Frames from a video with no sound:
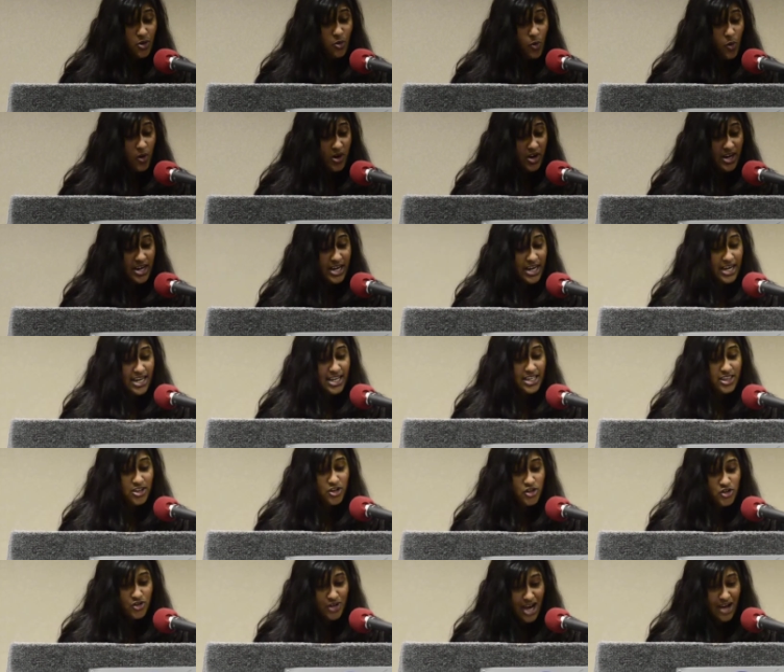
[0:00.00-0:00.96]
coordinating
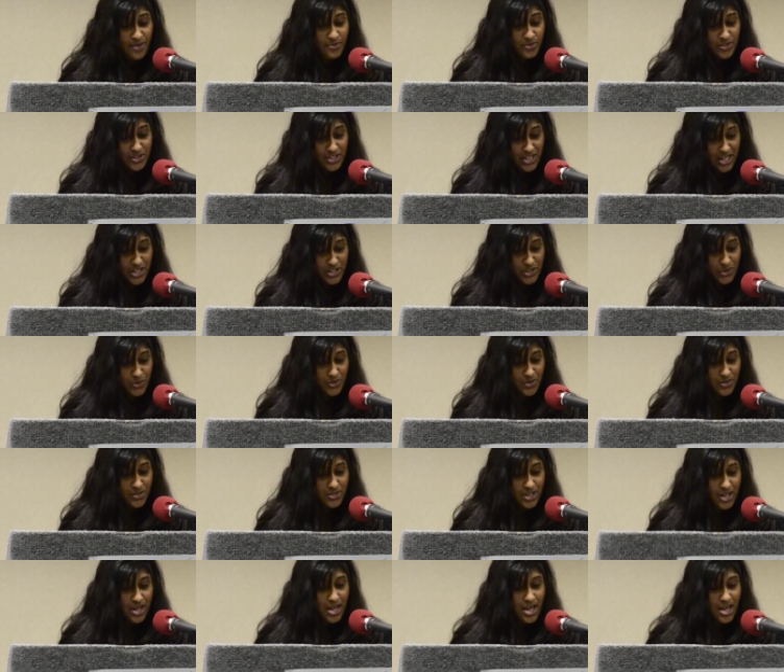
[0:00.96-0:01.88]
their travel schedules.